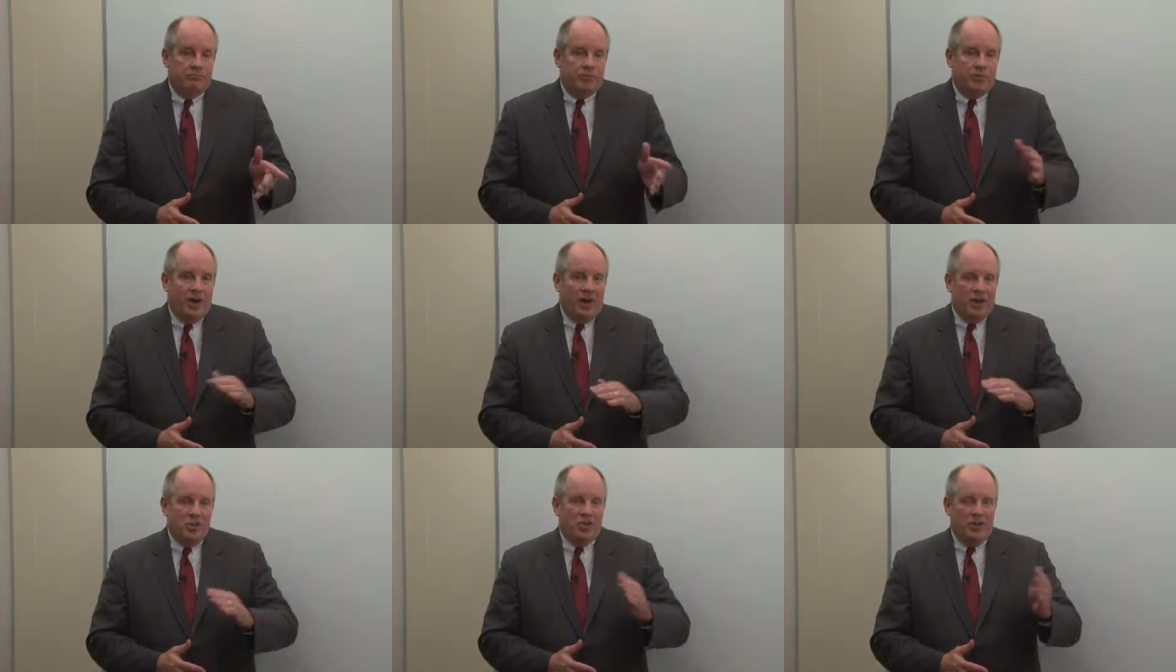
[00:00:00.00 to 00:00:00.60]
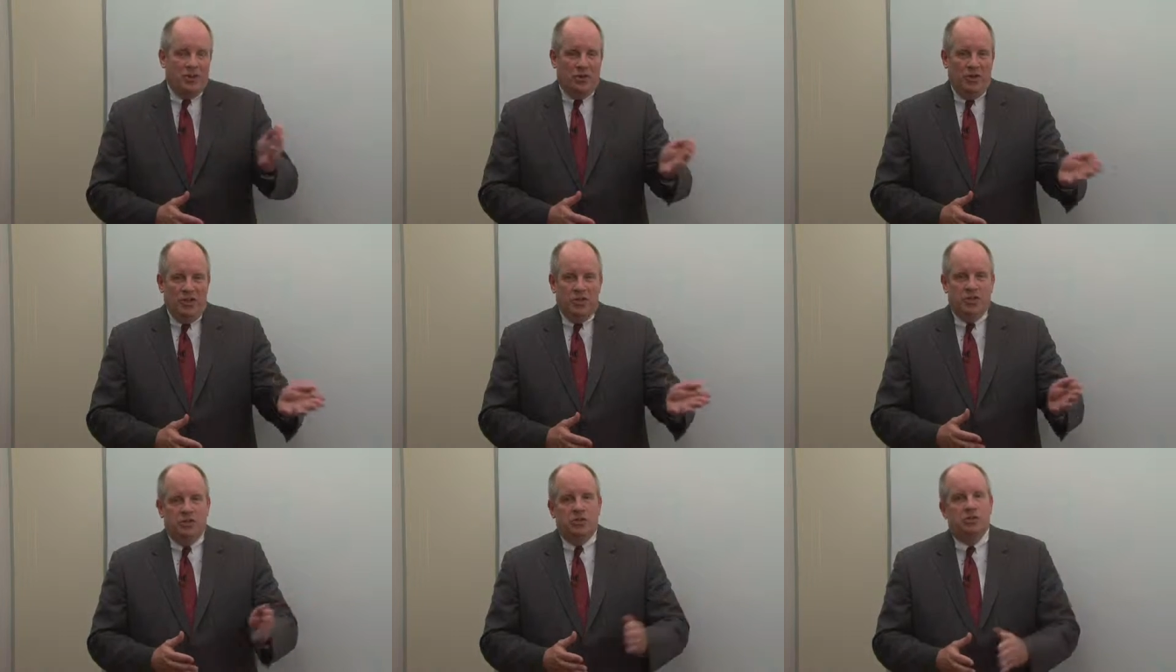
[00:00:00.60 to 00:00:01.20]
prior
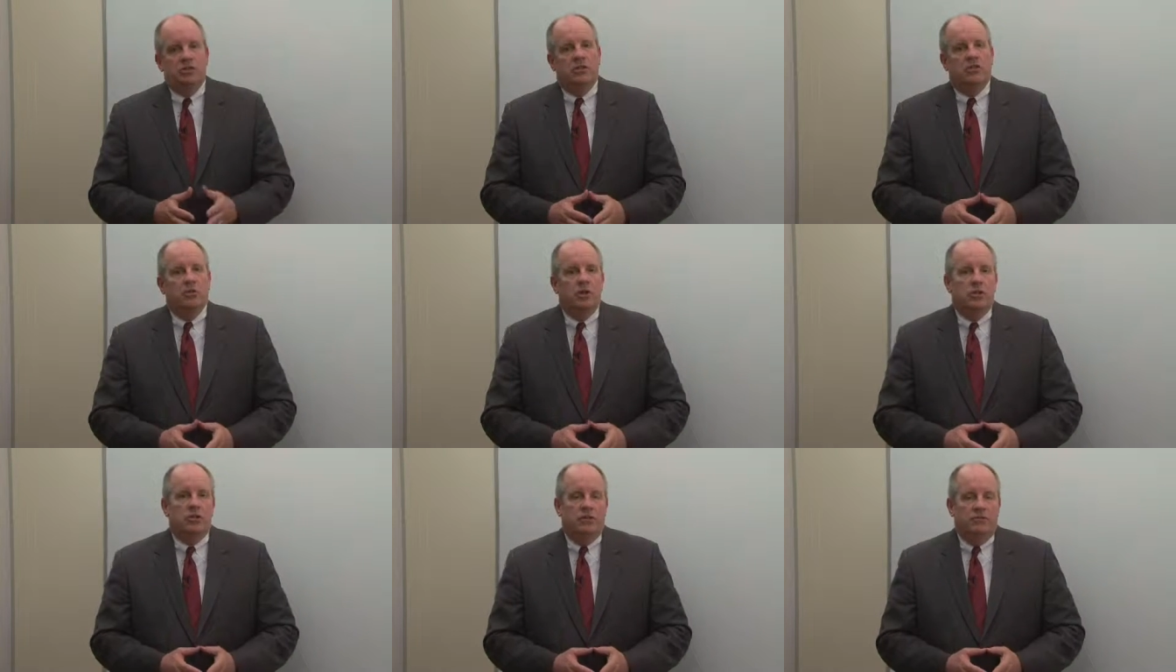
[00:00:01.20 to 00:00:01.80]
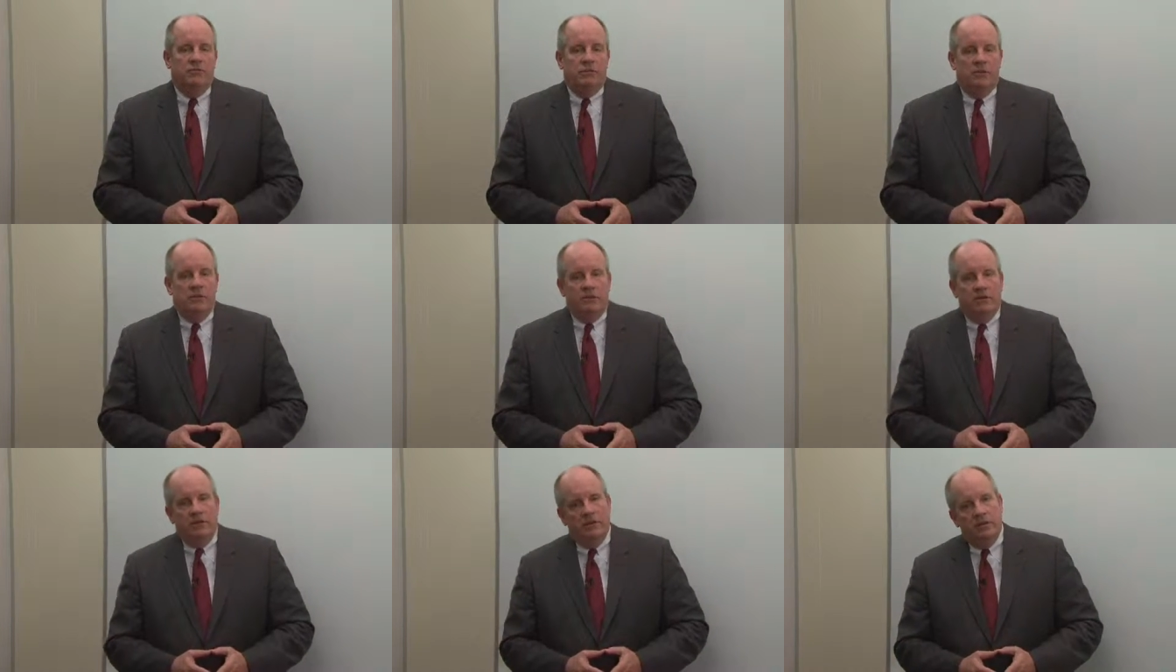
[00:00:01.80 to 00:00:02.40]
generations in which the,
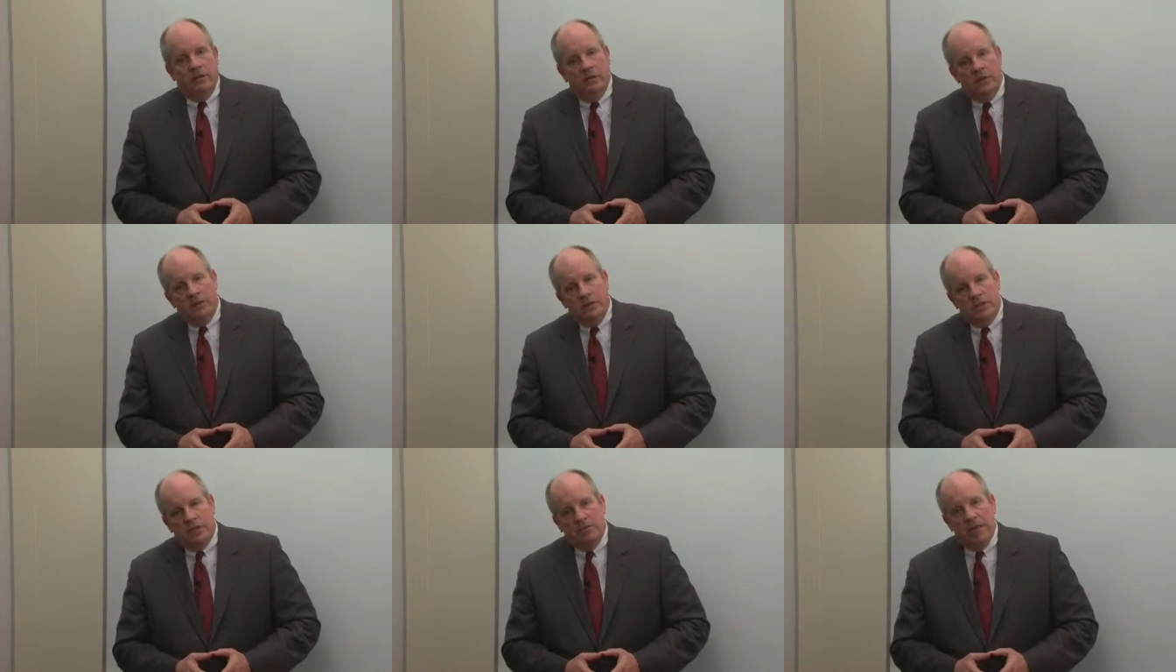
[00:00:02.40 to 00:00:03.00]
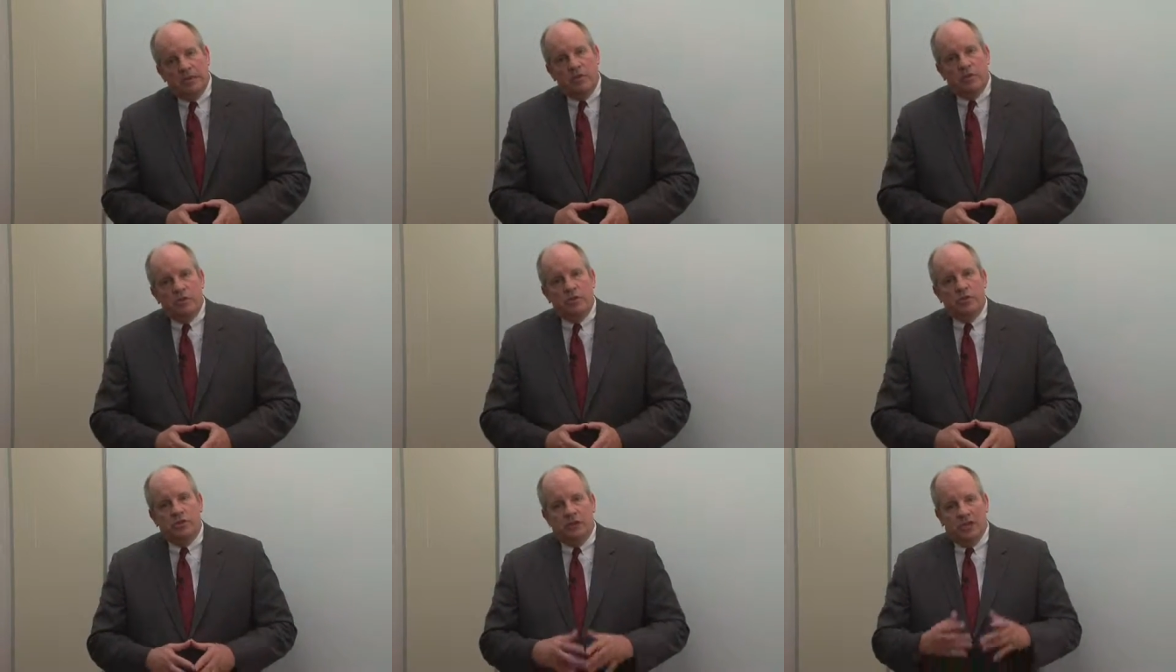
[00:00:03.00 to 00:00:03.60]
the, the, the
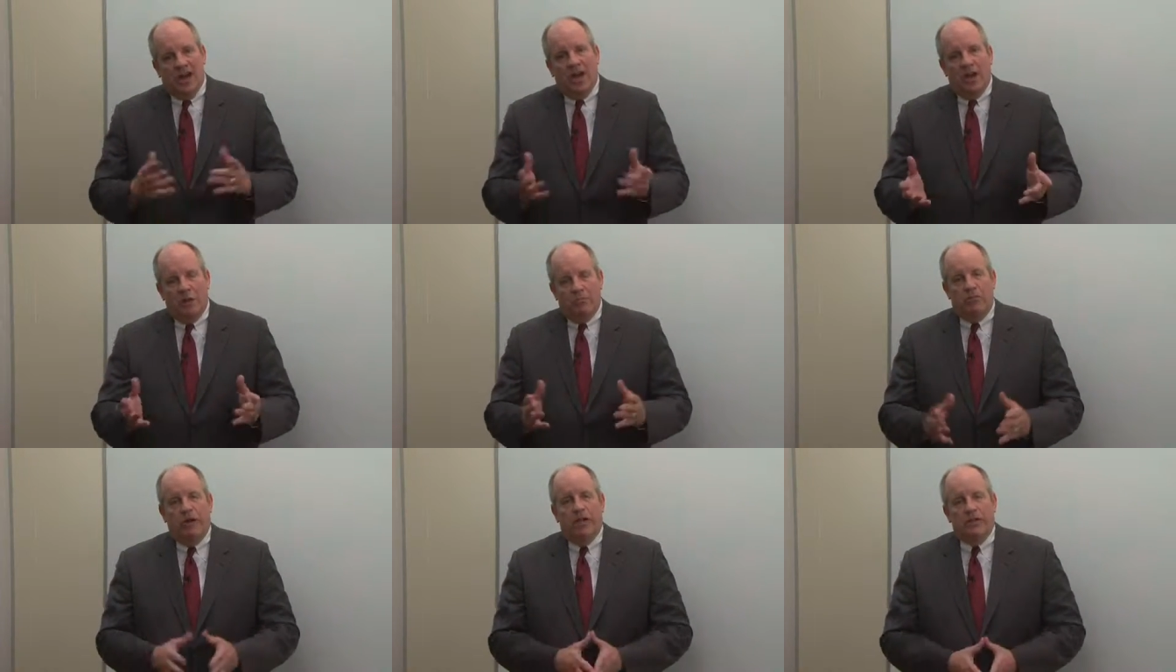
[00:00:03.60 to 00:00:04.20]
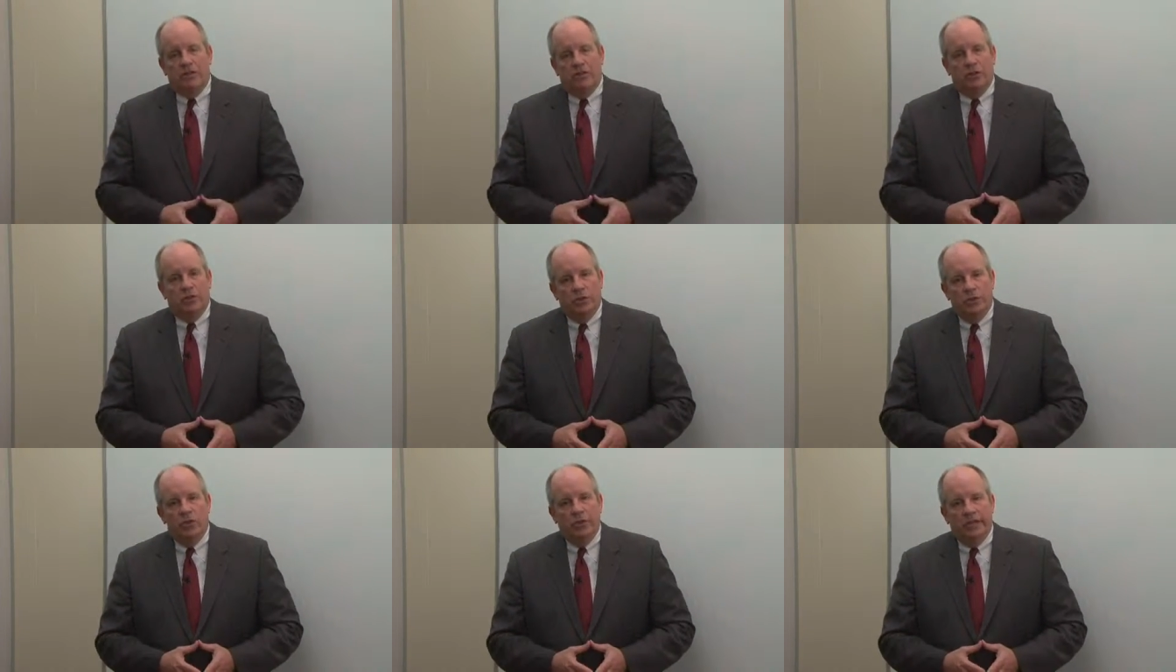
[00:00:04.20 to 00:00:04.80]
Symmetrix was just a higher priced
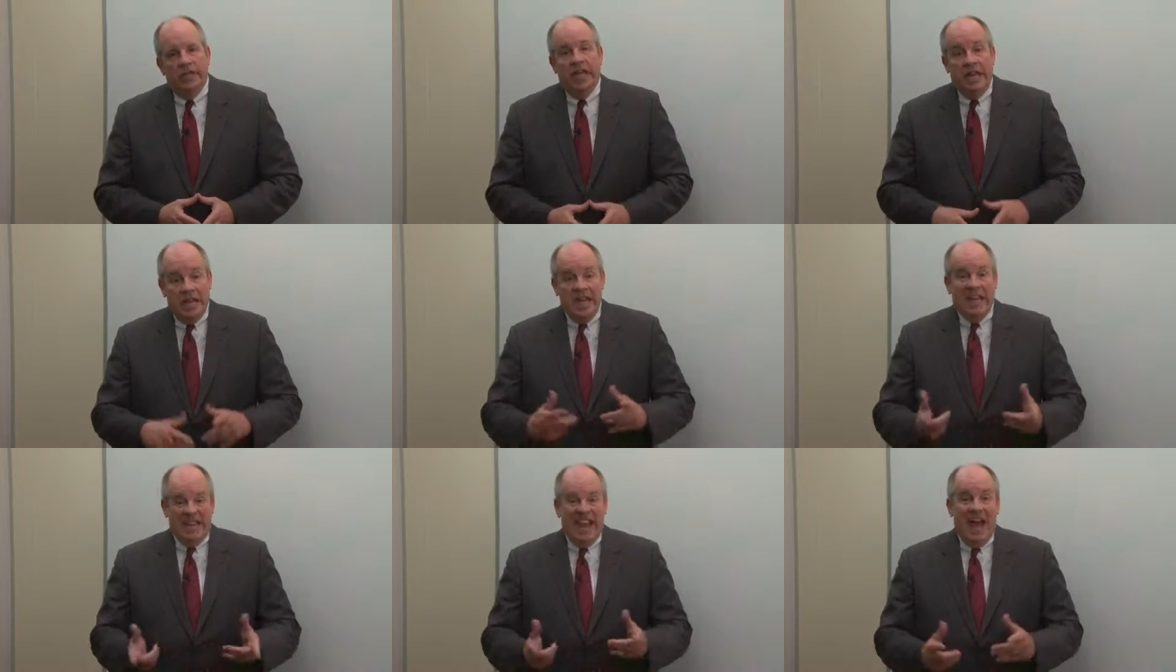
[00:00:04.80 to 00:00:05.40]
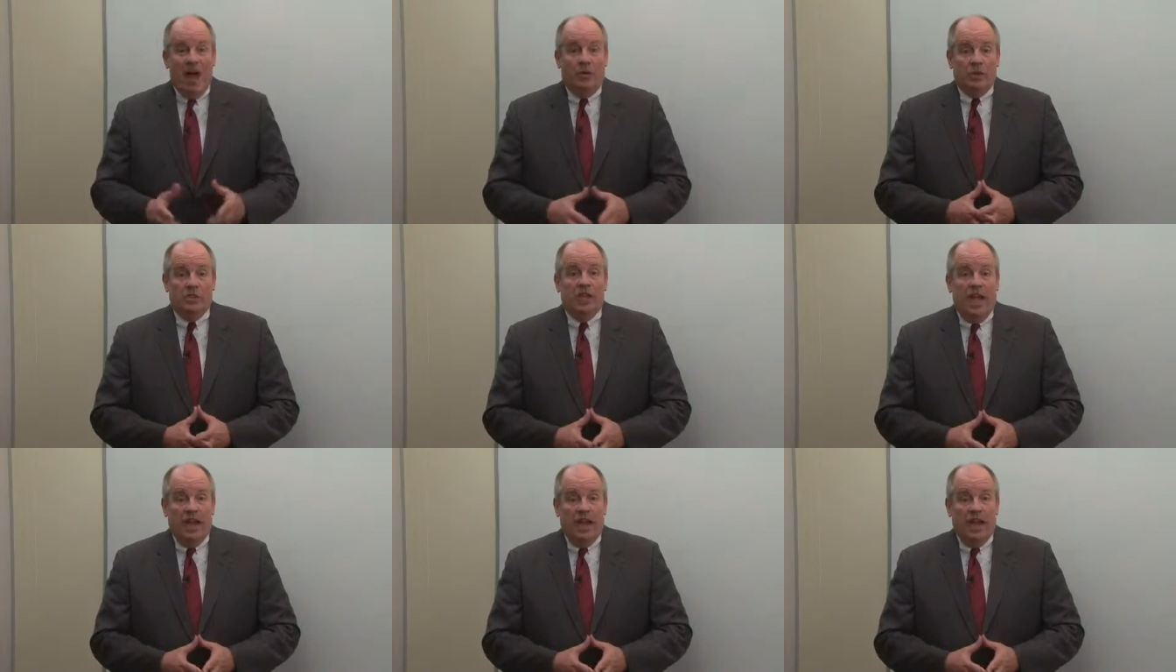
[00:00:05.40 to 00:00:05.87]
solution, now it's